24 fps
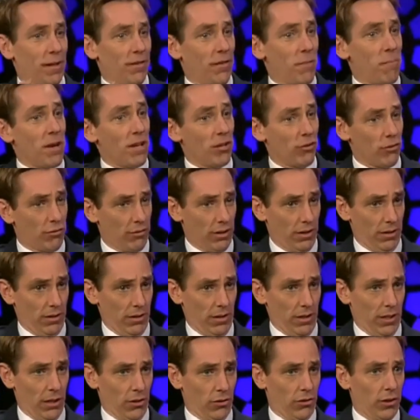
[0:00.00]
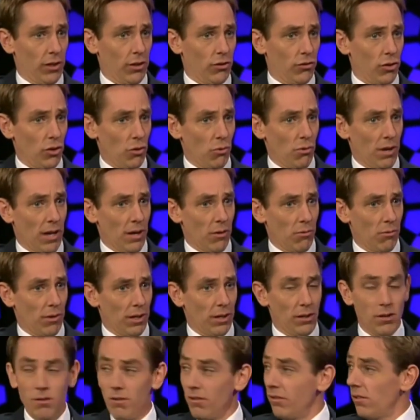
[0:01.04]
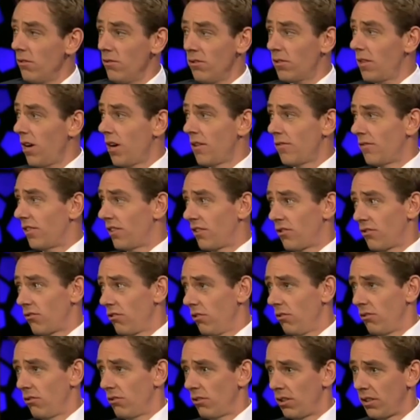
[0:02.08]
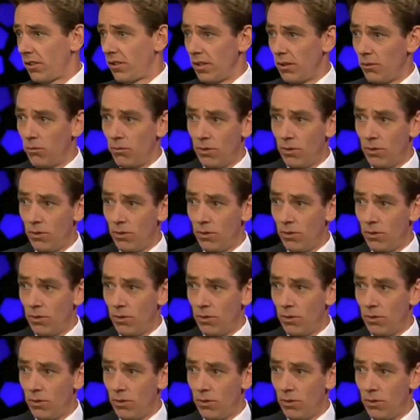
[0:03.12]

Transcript: a bit of a mystery, the, the shoe and why. Don't, don't scoff, it's true. It's,